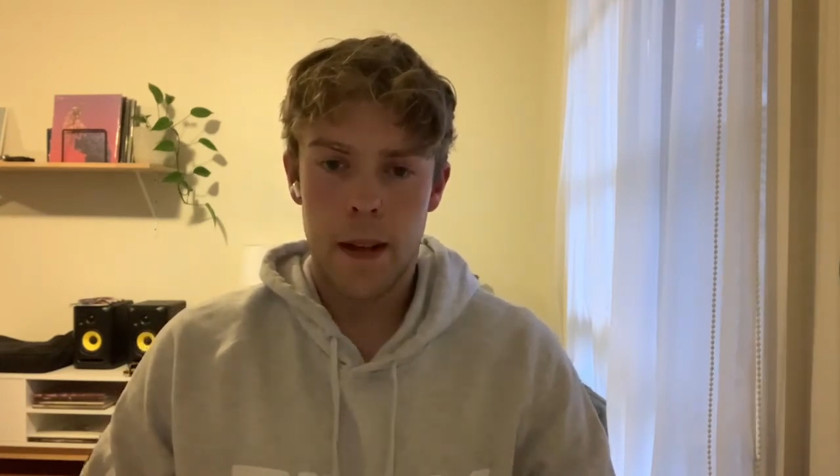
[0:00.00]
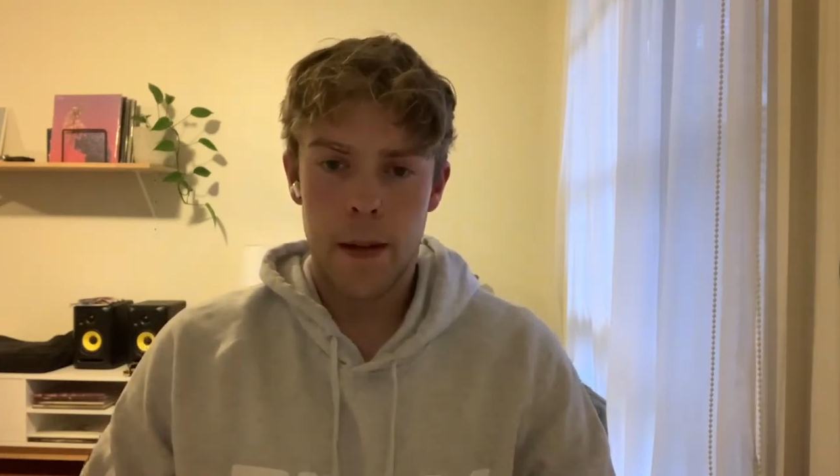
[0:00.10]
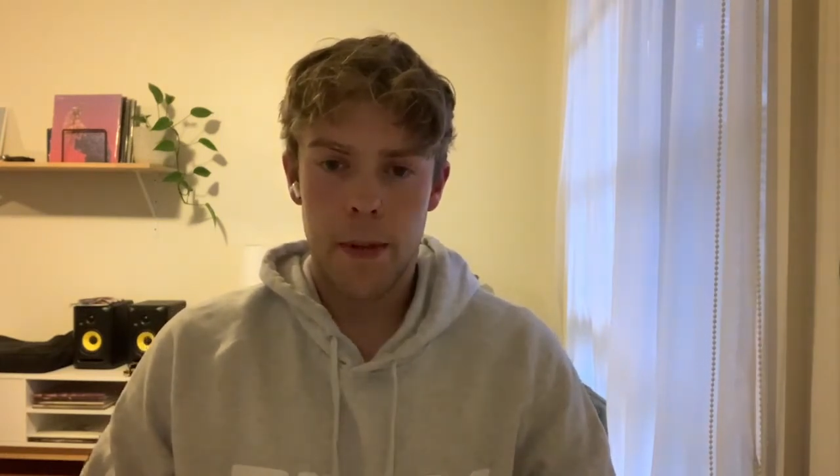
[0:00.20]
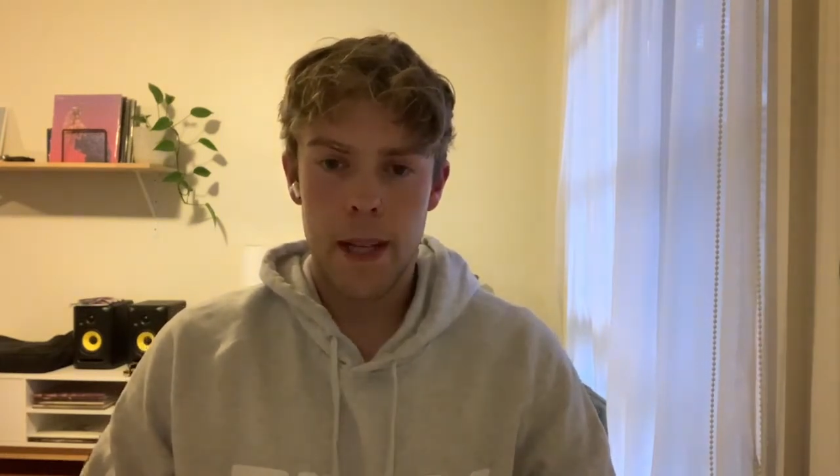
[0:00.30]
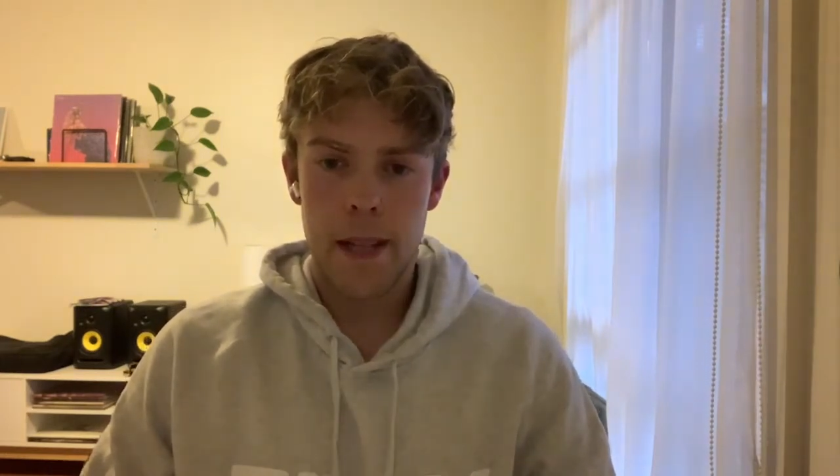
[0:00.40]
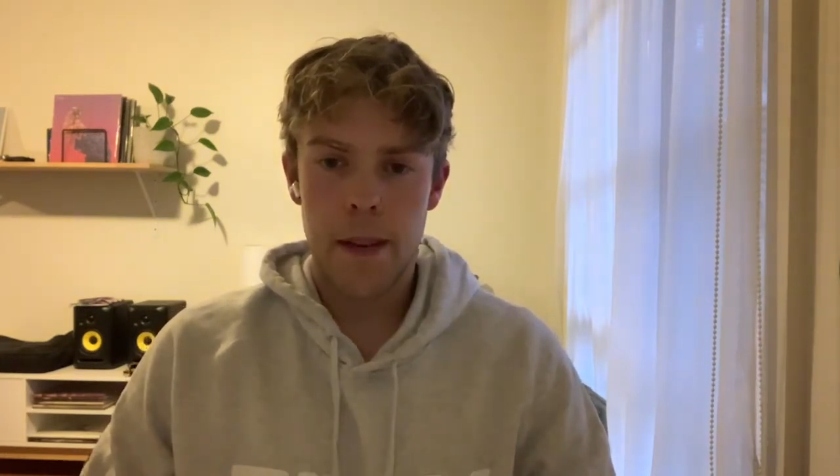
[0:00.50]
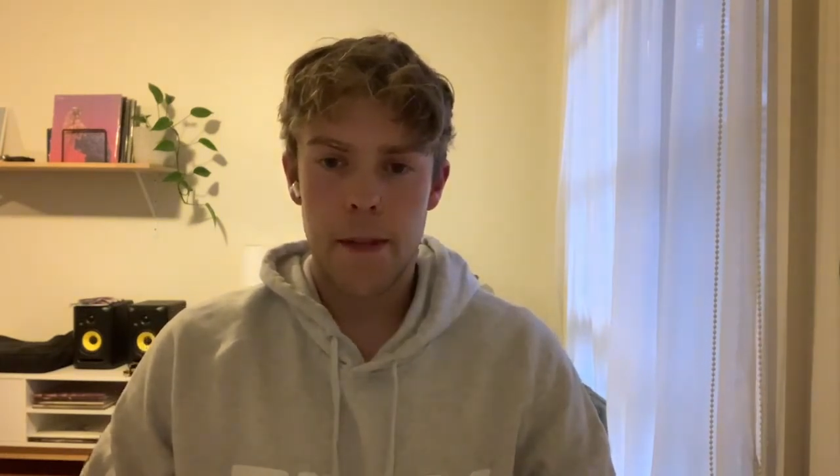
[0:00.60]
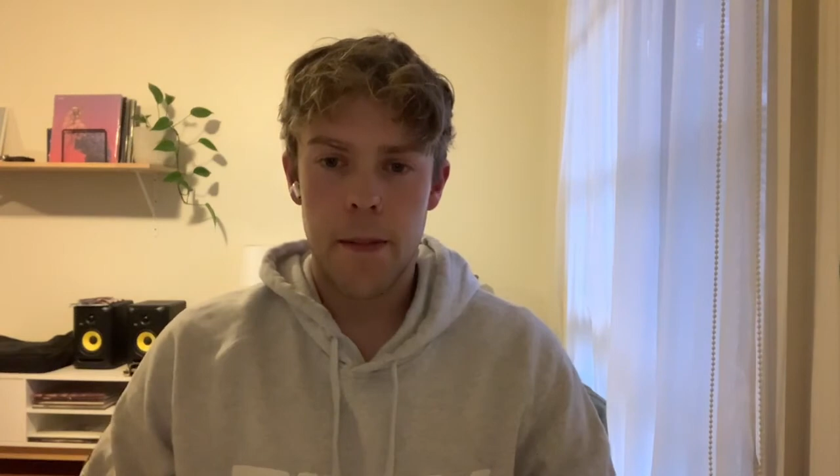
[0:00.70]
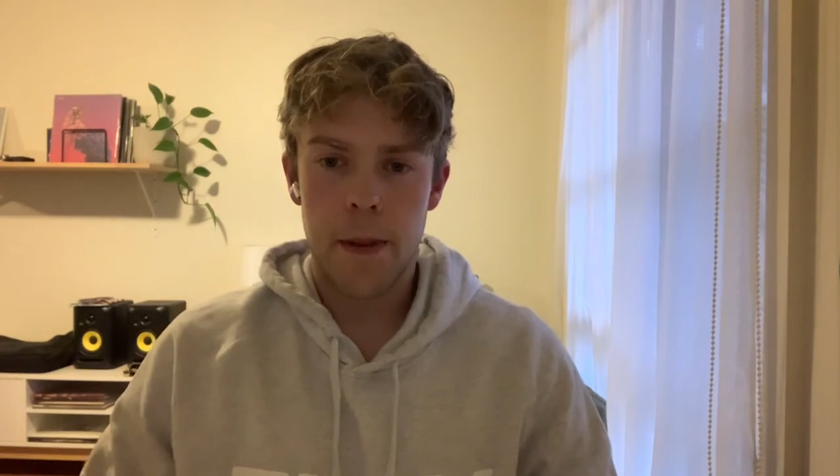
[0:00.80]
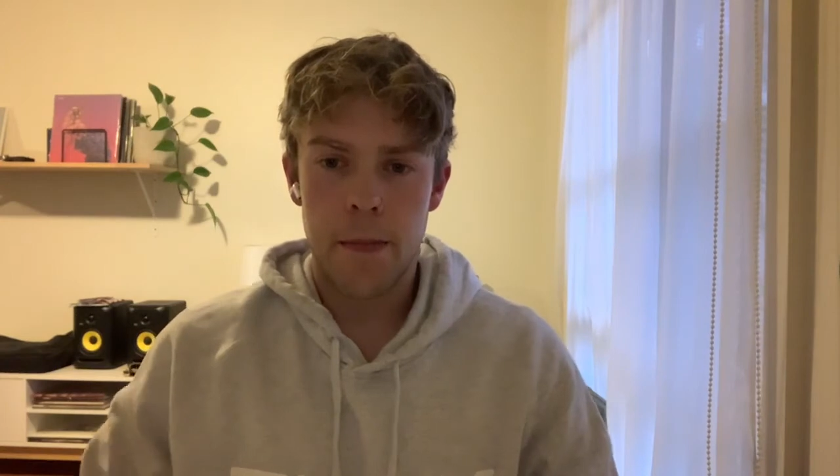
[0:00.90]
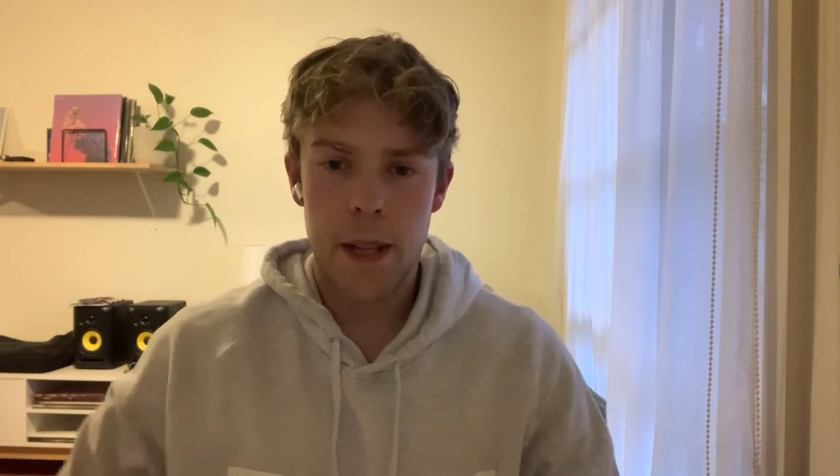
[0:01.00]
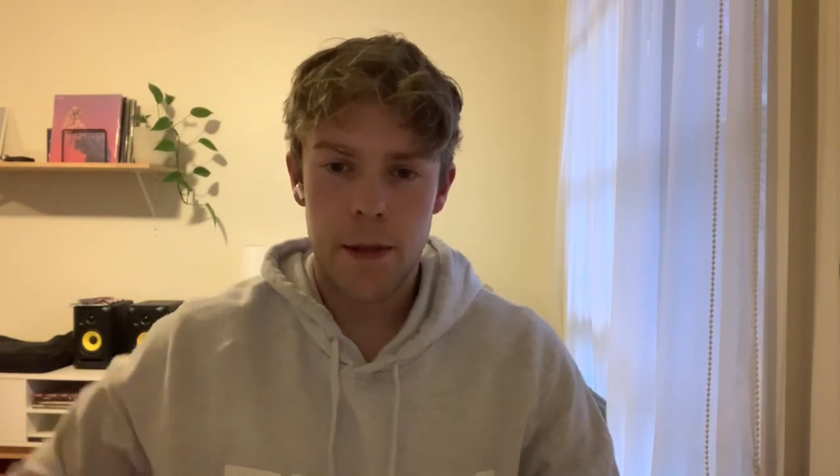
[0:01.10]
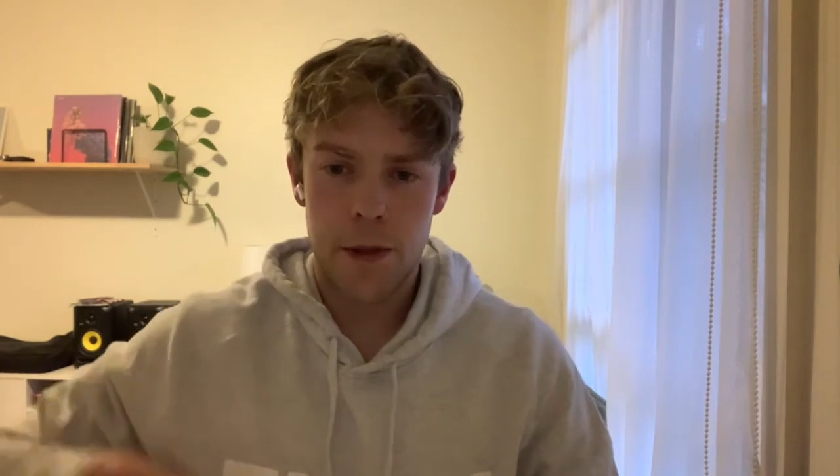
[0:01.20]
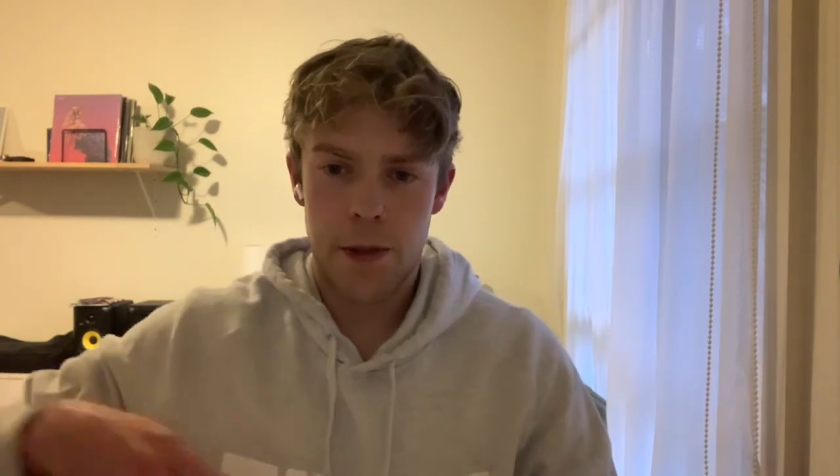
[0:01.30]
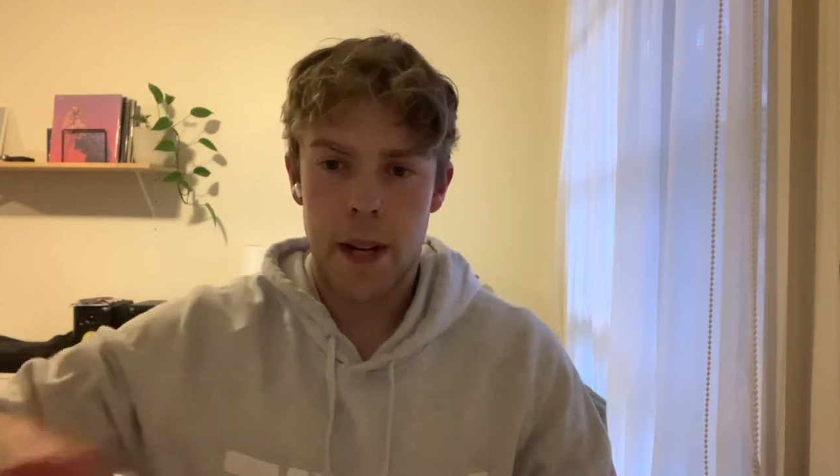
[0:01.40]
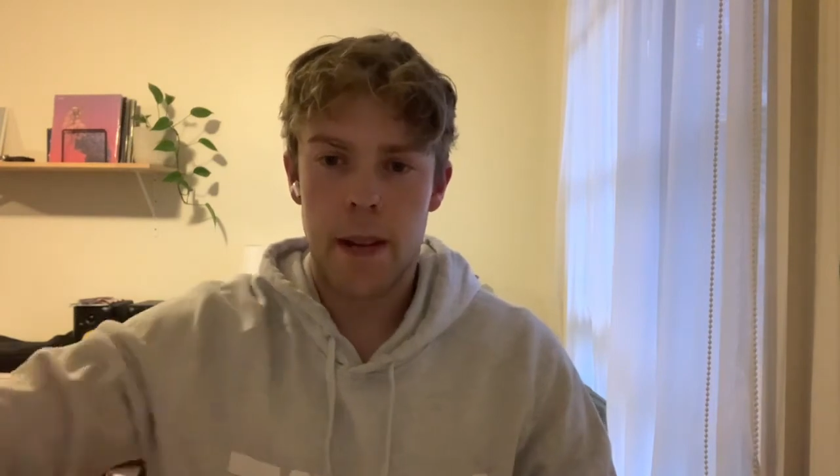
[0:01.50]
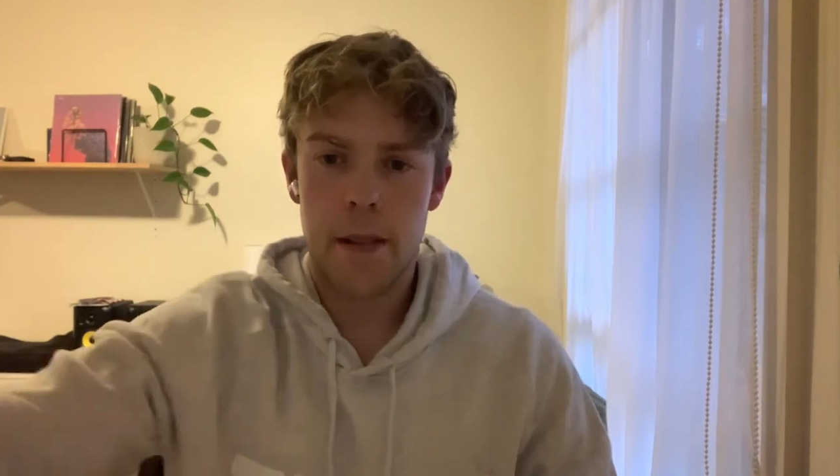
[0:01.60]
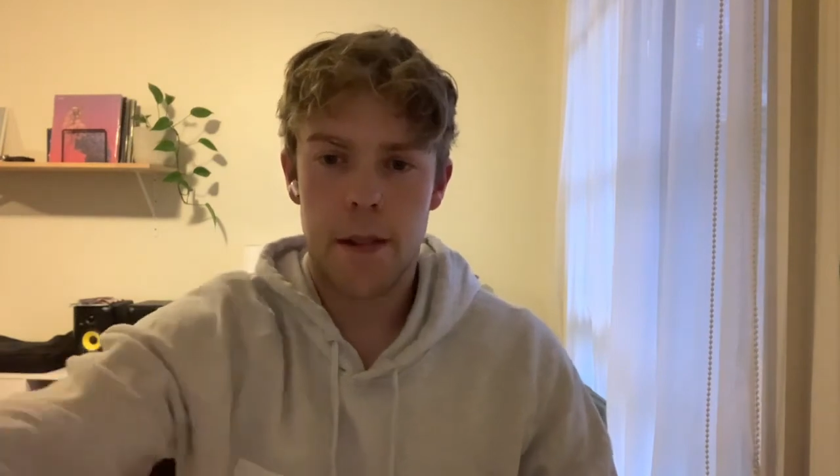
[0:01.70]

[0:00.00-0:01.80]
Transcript: Please give them the mental strength